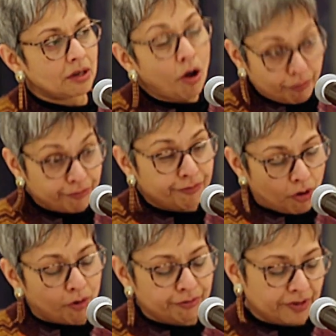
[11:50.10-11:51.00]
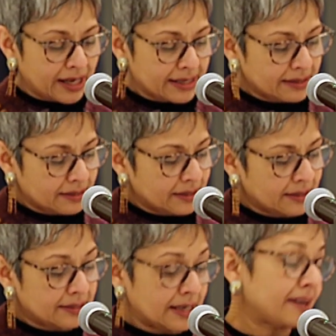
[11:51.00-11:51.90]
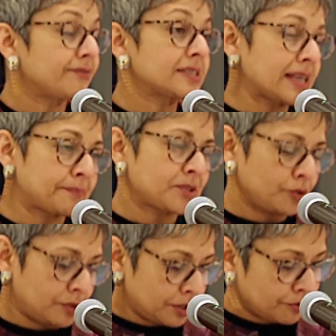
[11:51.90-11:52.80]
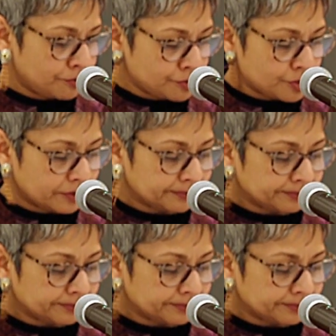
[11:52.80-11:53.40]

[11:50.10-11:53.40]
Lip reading: offline life is absolutely crucial.